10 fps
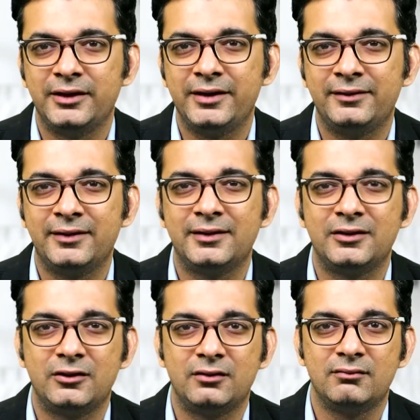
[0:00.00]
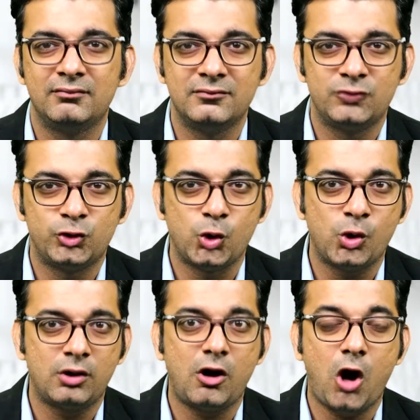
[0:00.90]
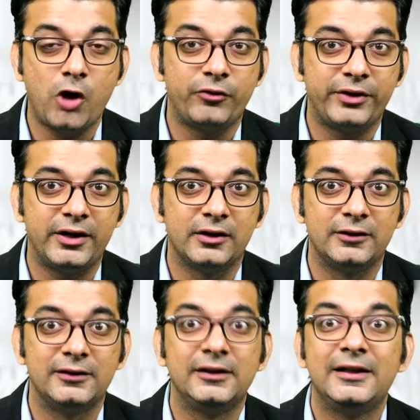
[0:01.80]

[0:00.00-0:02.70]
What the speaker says: Is it joke or real?